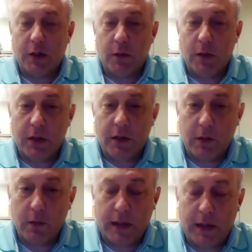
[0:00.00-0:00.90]
with,
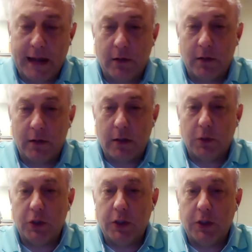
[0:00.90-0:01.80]
with accurate
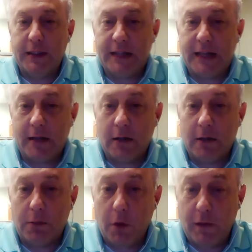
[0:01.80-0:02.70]
troubleshooting is
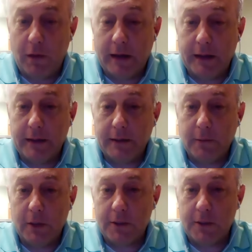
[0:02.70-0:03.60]
accurate profiling,
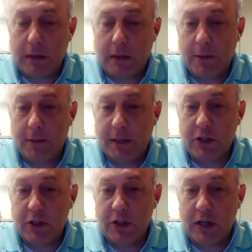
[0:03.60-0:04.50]
which is probably the
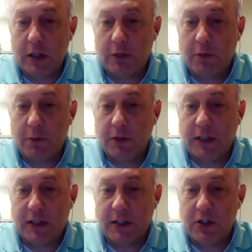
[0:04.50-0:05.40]
biggest challenge for most
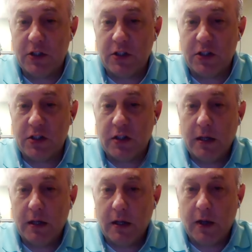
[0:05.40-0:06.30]
technicians is
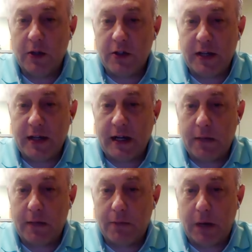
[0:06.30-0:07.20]
understanding how
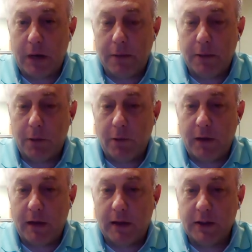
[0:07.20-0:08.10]
to properly
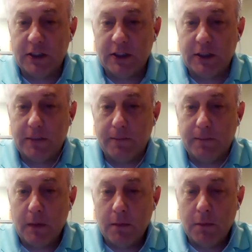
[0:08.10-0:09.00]
profile a system.
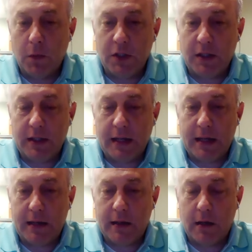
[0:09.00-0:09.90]
But once you get
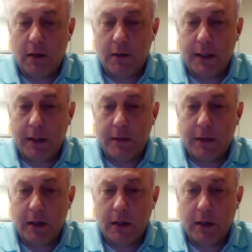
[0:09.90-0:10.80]
that element of
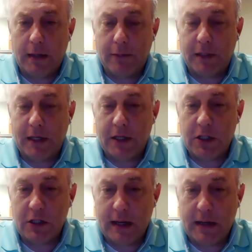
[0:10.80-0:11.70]
the
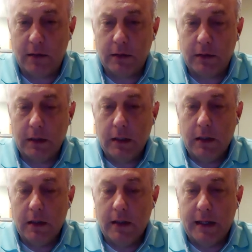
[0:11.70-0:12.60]
application down,
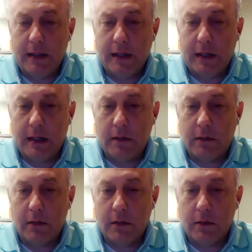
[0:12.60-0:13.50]
then uh,
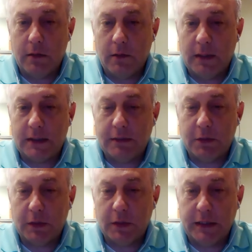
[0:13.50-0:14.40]
the rest of
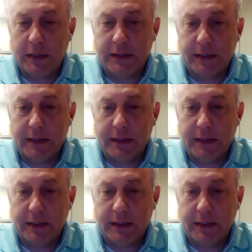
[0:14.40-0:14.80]
it's really easy.